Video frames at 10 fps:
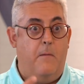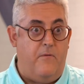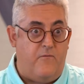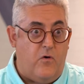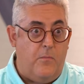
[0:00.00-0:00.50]

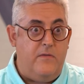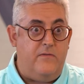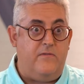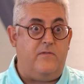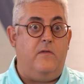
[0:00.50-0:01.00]

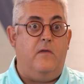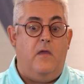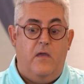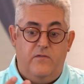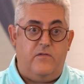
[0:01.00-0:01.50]
performance,
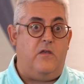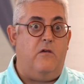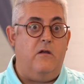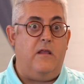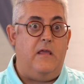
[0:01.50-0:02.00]

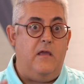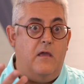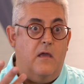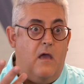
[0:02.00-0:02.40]
security,